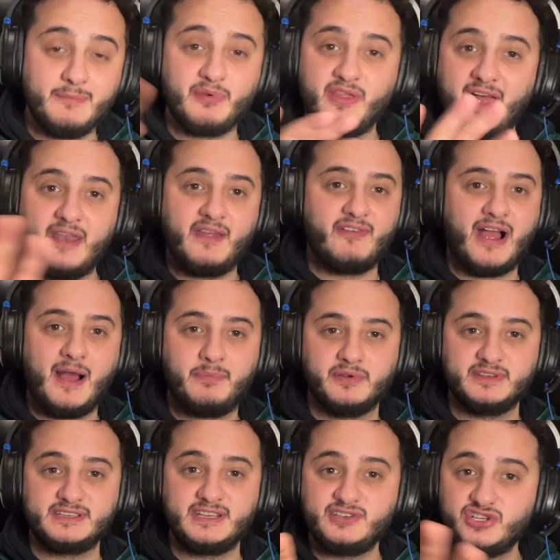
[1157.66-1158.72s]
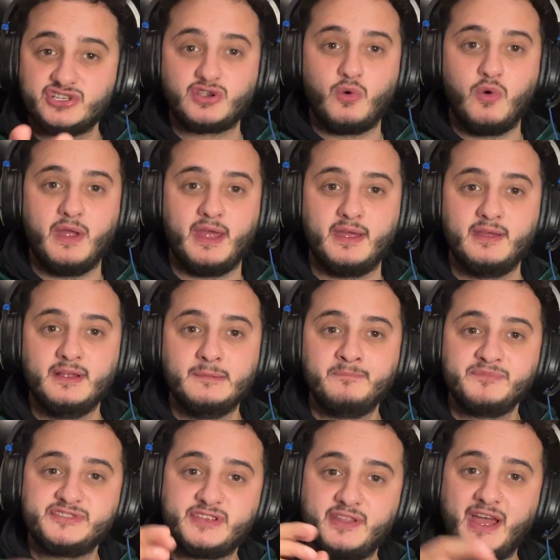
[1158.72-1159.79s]
but that never happened. He just quit.
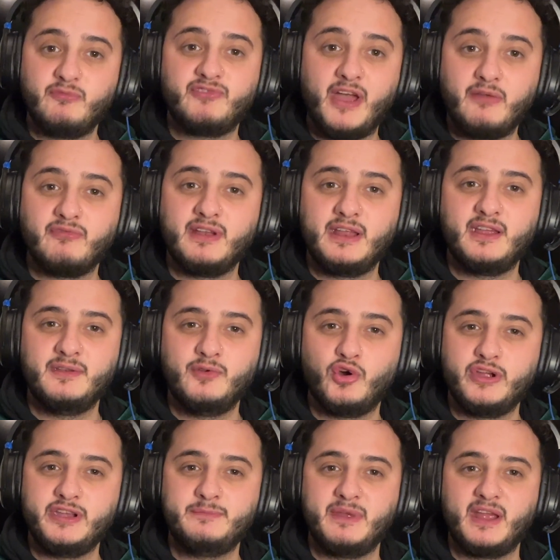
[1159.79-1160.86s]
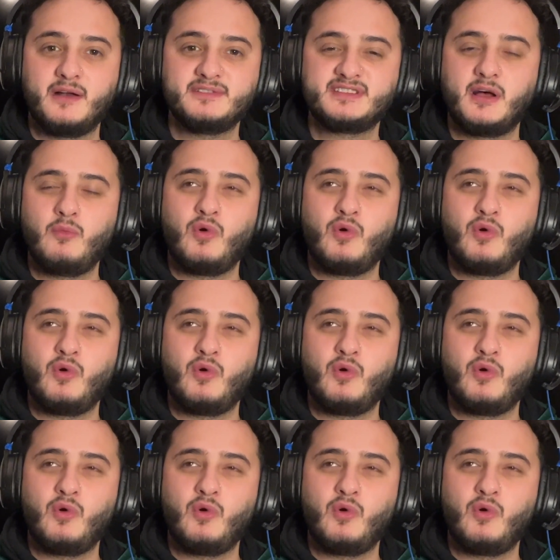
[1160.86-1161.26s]
So that really annoyed me. I was like,